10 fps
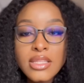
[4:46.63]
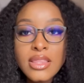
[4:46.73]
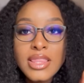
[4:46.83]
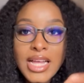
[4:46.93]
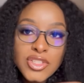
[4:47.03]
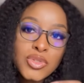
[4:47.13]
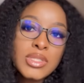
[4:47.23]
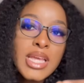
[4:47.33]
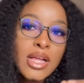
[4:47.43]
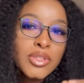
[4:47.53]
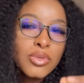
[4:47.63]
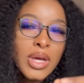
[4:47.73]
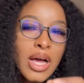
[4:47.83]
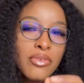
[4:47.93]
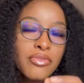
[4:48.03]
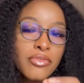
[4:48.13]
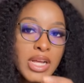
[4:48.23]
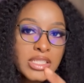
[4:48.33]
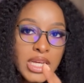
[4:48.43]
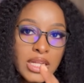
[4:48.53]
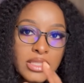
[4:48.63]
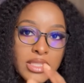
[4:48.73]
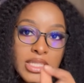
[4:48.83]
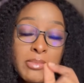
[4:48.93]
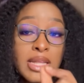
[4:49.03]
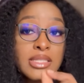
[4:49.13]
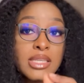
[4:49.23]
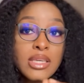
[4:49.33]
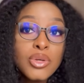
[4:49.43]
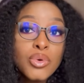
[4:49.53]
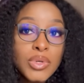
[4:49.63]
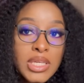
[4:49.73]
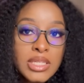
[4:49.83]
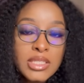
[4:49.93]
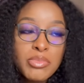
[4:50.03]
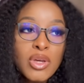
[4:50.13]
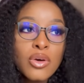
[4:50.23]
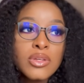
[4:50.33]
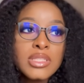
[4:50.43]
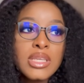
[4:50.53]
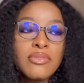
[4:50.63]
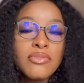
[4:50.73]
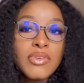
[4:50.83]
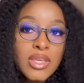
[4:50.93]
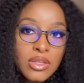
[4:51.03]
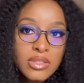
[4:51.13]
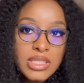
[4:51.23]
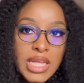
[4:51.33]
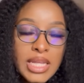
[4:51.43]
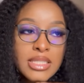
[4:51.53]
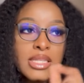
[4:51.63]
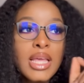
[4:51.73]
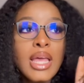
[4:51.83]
That should tell you how fragile this man's ego is, because he feels that